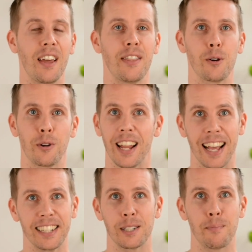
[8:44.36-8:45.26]
There were an
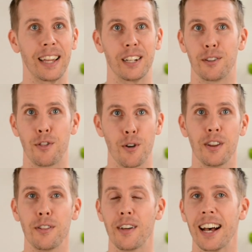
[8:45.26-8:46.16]
estimated
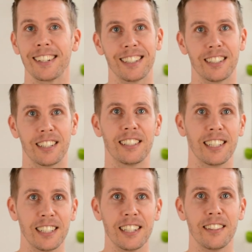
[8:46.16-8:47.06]
30,000 to
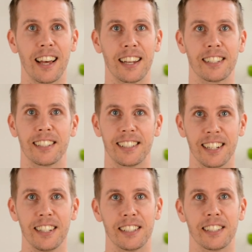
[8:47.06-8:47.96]
60,000
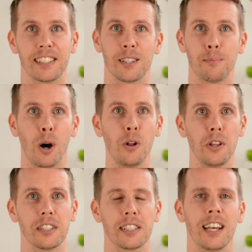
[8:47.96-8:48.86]
citizens in the
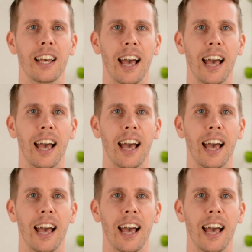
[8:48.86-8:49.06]
polis,